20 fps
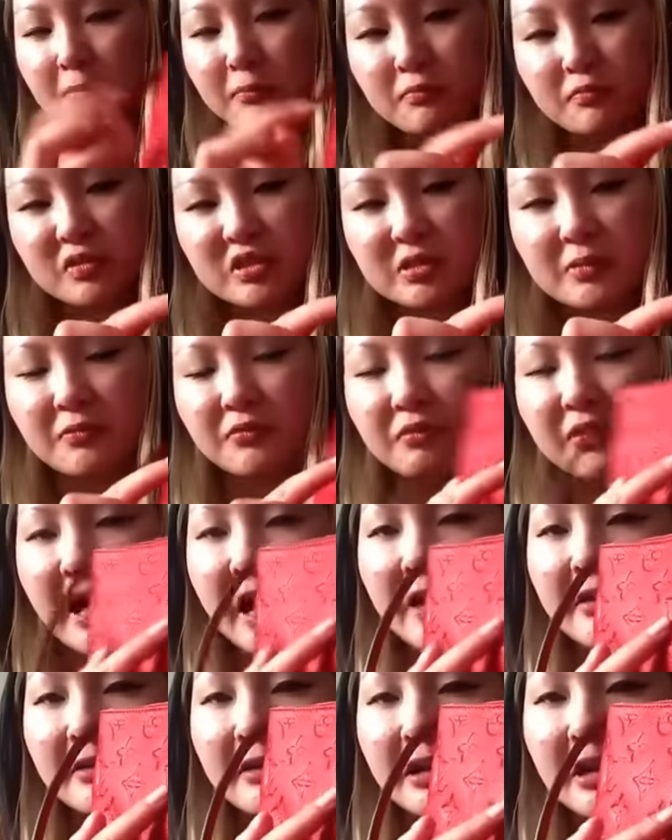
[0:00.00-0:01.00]
some
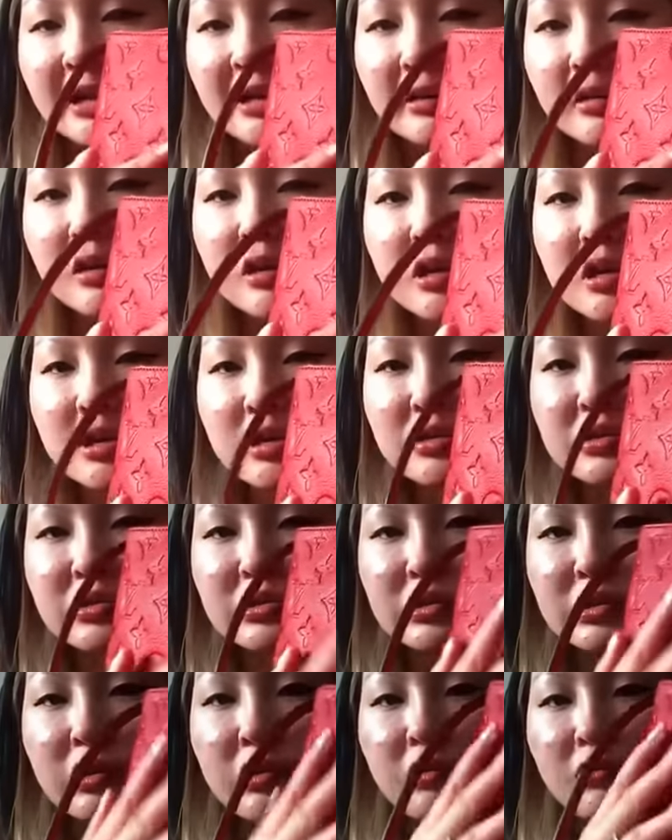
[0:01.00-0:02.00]
flattening.
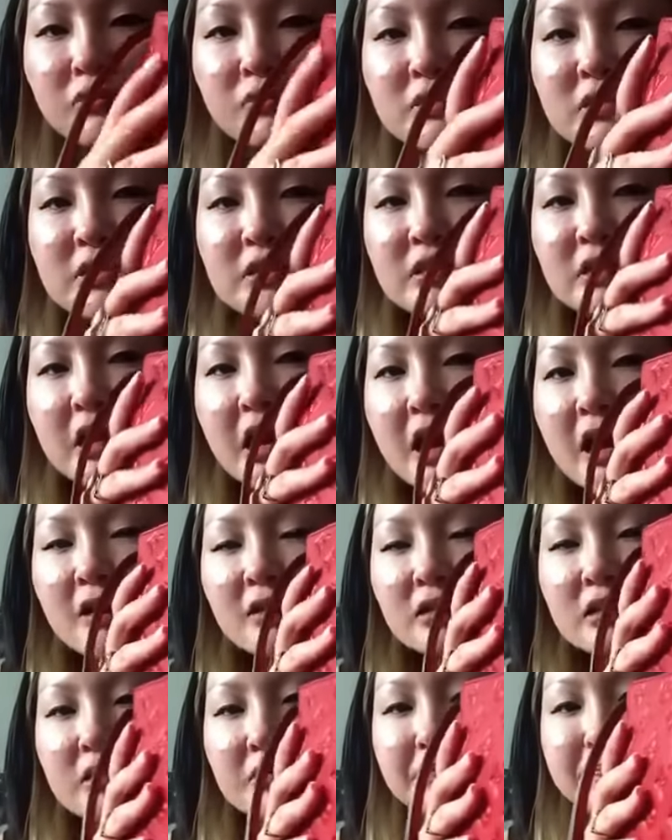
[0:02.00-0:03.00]
So it's that.